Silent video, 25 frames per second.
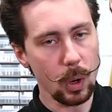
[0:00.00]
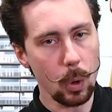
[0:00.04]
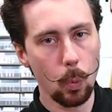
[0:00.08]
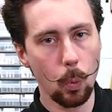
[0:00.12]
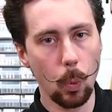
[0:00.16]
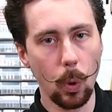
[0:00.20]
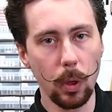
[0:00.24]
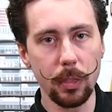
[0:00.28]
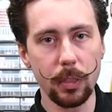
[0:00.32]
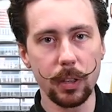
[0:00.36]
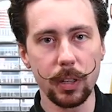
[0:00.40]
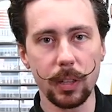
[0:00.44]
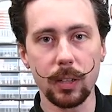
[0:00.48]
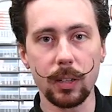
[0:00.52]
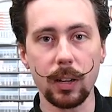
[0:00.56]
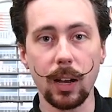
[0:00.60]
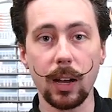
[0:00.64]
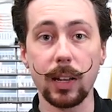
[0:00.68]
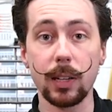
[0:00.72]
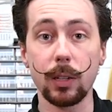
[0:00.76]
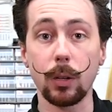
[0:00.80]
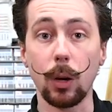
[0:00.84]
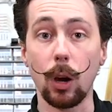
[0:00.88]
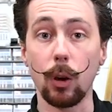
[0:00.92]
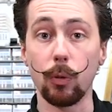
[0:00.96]
One thing that I
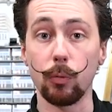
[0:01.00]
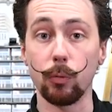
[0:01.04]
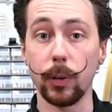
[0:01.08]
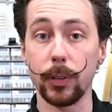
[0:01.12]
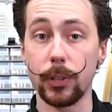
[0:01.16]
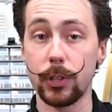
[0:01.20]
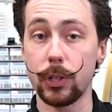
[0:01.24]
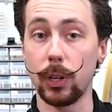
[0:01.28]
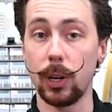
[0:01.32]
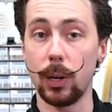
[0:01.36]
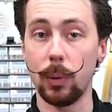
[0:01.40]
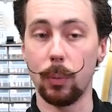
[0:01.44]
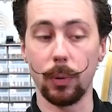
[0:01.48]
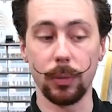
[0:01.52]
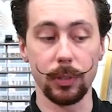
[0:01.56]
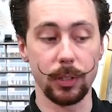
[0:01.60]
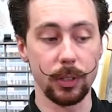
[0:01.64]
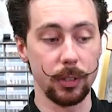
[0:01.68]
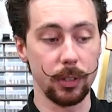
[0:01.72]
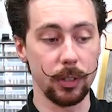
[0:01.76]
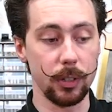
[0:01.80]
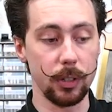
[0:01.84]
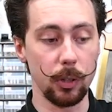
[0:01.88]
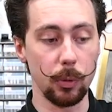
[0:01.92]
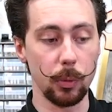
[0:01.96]
had originally wanted
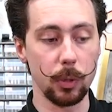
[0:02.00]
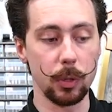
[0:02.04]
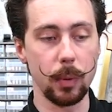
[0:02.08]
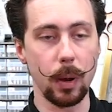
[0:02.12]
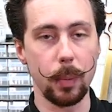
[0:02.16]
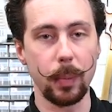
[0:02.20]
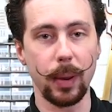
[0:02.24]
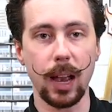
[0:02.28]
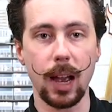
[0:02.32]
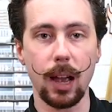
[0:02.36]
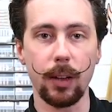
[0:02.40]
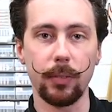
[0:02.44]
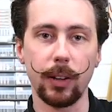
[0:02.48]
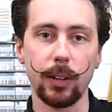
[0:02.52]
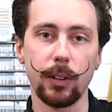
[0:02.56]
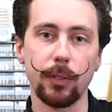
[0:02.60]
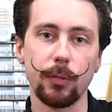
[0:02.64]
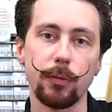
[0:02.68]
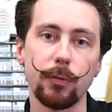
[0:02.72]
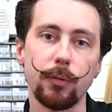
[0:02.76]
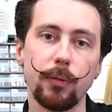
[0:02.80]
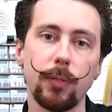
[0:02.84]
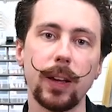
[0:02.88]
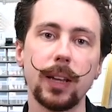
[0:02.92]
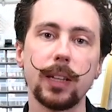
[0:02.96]
to do was maybe have it
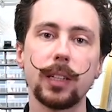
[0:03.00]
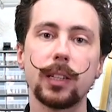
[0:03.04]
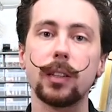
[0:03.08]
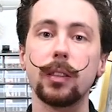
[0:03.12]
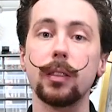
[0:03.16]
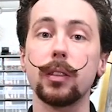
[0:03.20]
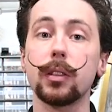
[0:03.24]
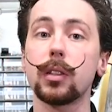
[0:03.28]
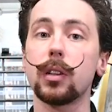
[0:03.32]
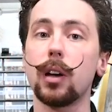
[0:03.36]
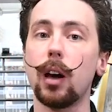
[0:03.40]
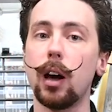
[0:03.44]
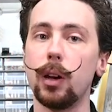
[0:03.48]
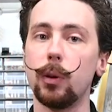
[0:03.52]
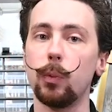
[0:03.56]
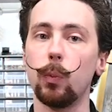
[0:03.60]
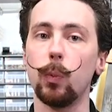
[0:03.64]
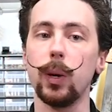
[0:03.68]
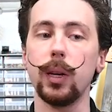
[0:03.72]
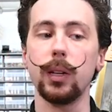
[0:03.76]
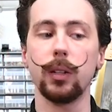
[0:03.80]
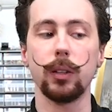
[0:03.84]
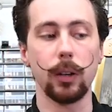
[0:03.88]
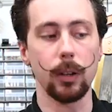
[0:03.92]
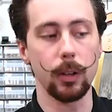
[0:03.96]
facing the side
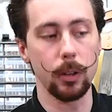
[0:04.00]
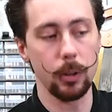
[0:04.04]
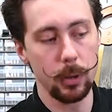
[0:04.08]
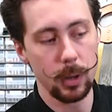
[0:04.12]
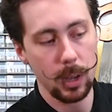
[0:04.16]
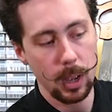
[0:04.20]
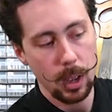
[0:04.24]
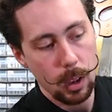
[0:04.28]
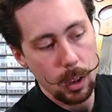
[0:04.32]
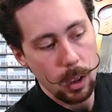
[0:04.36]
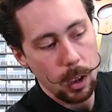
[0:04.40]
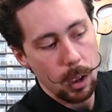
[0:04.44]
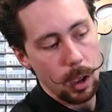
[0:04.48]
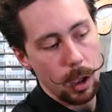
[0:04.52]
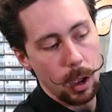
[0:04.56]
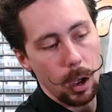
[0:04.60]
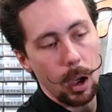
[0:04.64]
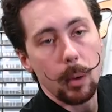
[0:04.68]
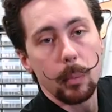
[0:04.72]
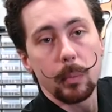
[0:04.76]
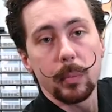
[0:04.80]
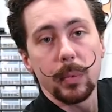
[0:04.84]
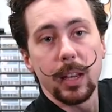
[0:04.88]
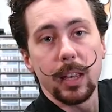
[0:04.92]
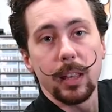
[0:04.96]
window
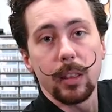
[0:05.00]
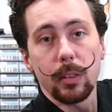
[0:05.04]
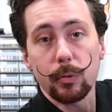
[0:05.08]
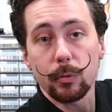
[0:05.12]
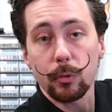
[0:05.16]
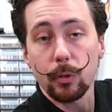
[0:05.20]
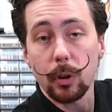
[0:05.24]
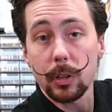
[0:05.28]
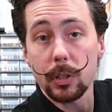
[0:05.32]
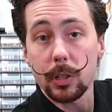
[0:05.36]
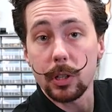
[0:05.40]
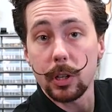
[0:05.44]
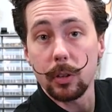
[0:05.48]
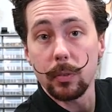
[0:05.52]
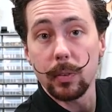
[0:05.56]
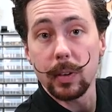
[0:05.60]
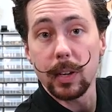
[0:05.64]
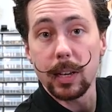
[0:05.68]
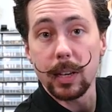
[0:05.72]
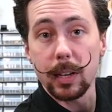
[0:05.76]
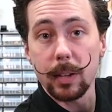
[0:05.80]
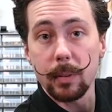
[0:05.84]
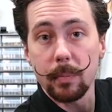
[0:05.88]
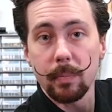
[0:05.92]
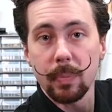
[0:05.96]
up near the front over
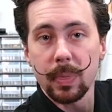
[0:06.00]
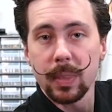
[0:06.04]
here.